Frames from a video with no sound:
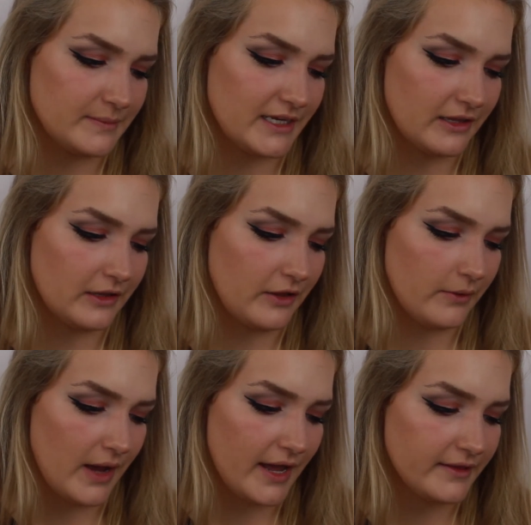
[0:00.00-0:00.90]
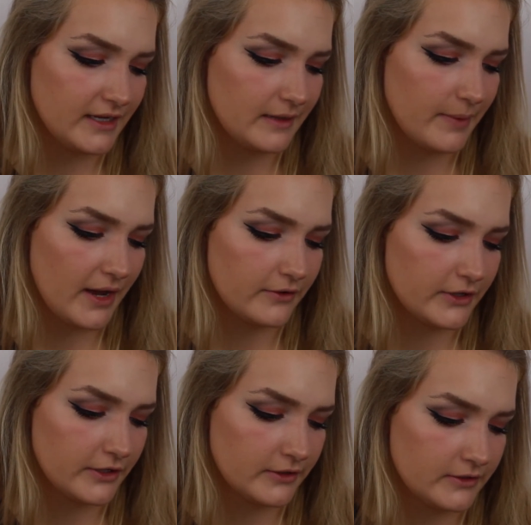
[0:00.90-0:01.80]
Mega Glow Highlighting
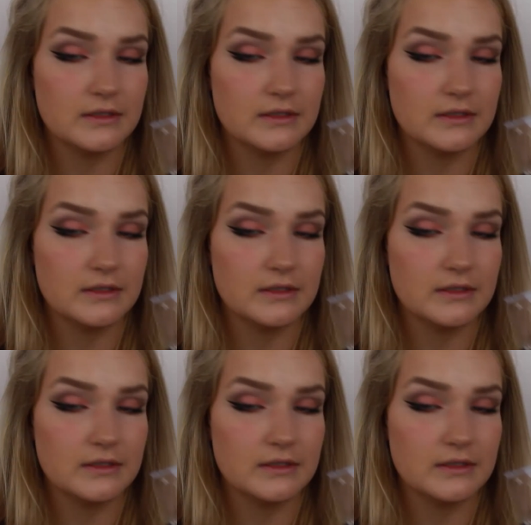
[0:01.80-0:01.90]
Powder.